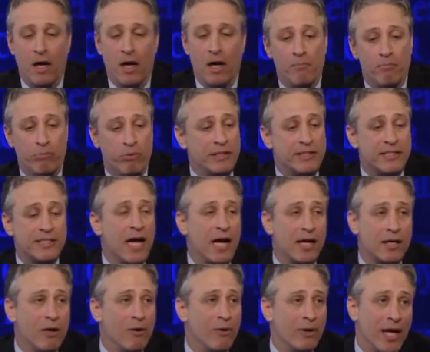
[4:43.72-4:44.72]
Britt's
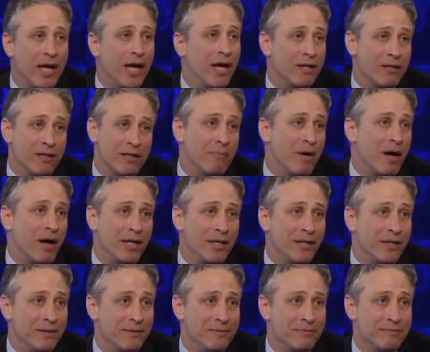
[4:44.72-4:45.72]
not going to hell in mine,
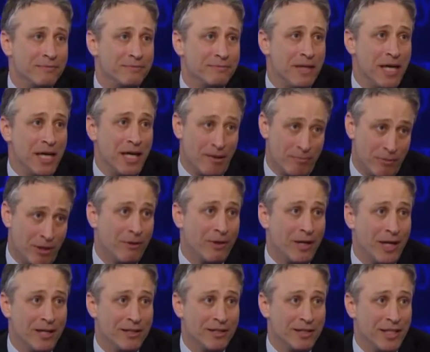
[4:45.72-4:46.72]
and I'm going to
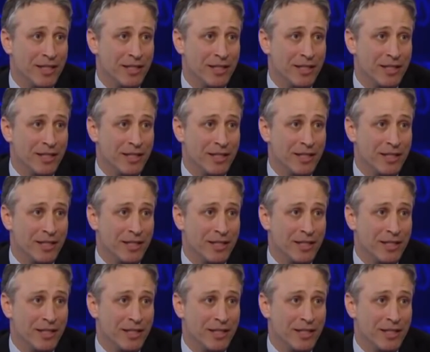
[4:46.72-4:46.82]
hell in his.